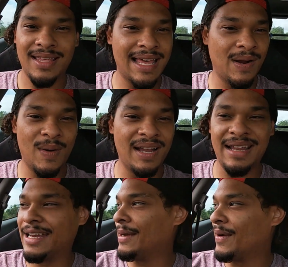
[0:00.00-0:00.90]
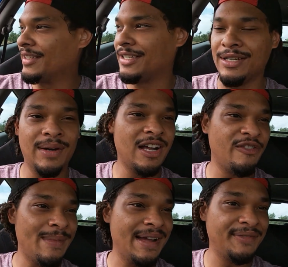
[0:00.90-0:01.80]
I don't want anyone to do it
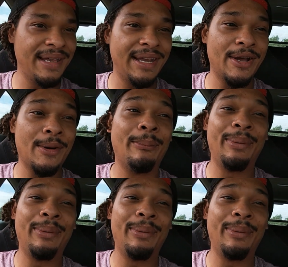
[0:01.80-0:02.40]
off my video.